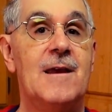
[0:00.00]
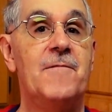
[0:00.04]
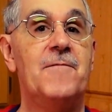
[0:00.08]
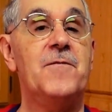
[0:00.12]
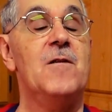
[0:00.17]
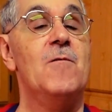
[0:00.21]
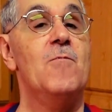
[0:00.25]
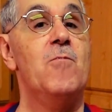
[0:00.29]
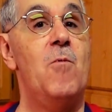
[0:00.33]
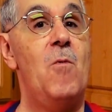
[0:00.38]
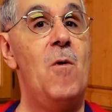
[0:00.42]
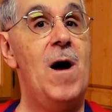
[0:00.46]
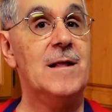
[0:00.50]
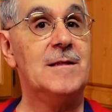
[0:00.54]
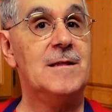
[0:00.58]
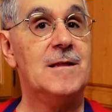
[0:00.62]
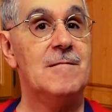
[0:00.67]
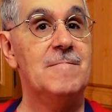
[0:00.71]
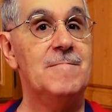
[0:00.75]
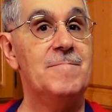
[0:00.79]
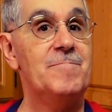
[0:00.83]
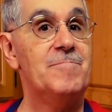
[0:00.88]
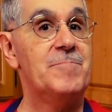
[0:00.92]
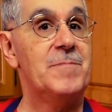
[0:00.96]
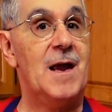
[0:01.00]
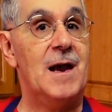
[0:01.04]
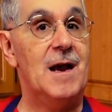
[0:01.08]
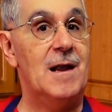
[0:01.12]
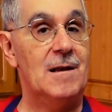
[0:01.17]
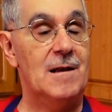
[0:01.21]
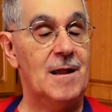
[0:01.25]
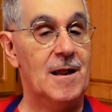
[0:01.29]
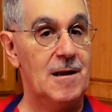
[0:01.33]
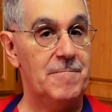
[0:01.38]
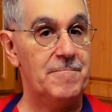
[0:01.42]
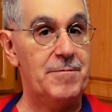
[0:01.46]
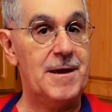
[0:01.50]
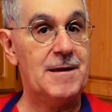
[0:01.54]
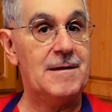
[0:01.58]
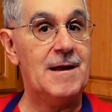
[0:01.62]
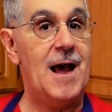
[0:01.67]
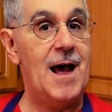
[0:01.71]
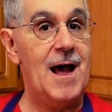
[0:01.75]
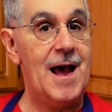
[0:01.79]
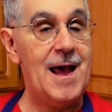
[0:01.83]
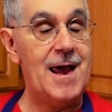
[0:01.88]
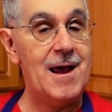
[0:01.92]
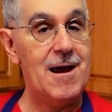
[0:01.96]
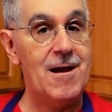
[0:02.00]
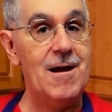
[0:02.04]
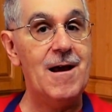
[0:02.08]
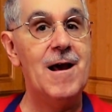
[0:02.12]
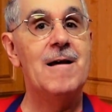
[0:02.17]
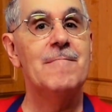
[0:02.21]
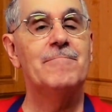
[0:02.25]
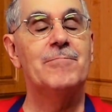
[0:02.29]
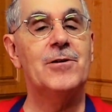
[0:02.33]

If you want them a little bit higher,